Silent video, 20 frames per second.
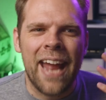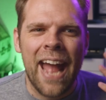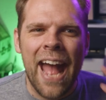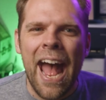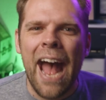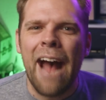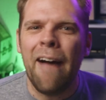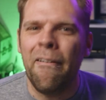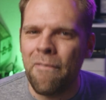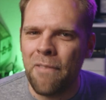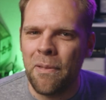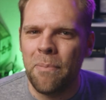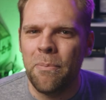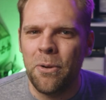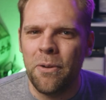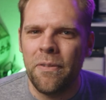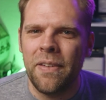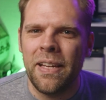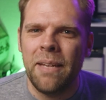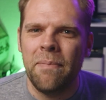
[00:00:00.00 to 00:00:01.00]
half the
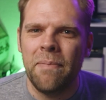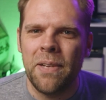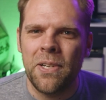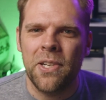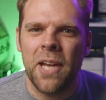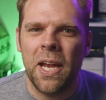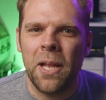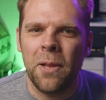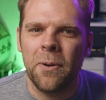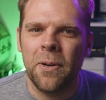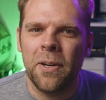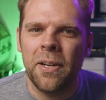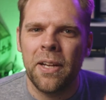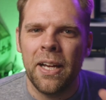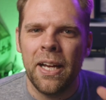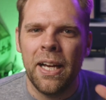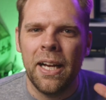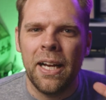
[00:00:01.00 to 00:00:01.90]
movie, Mitch Gaylord,